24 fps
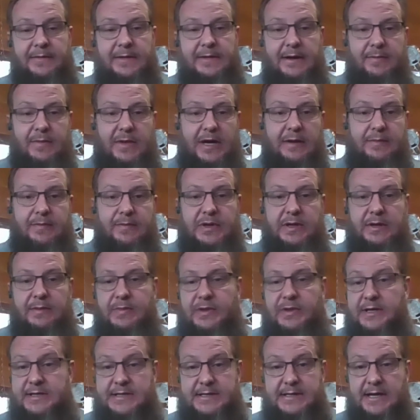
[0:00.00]
That might be
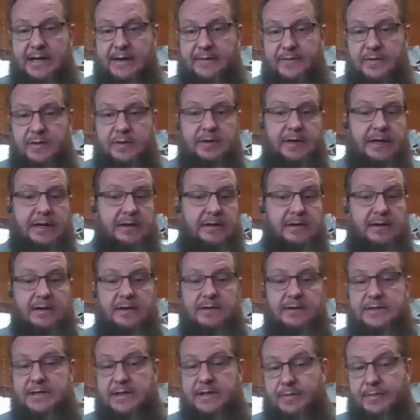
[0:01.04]
PCI for credit
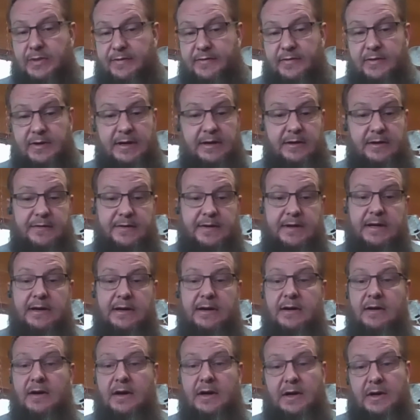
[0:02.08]
cards, HIPAA for
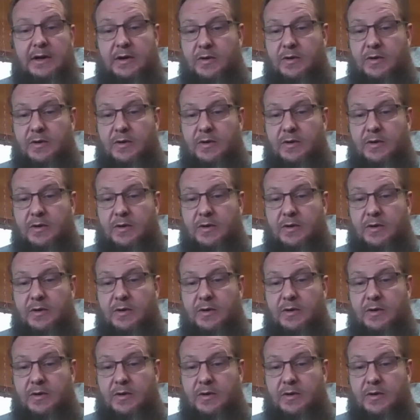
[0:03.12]
healthcare,